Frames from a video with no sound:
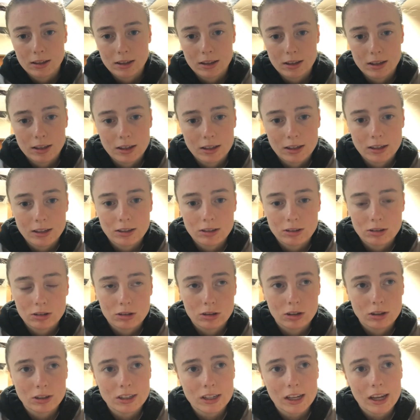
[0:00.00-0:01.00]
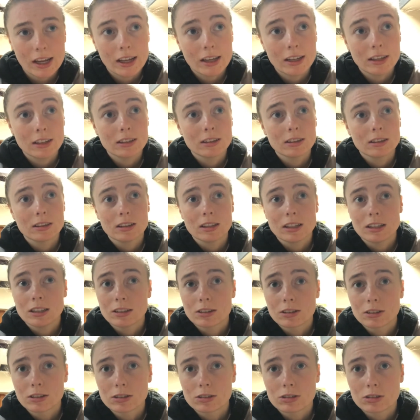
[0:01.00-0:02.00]
it is 38
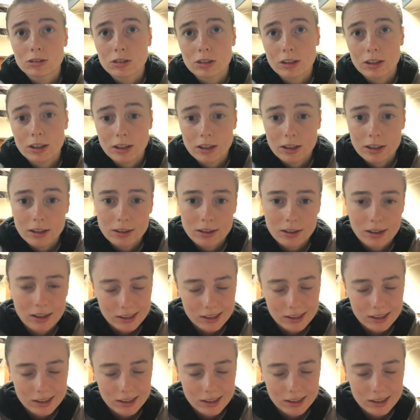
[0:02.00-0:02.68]
liters and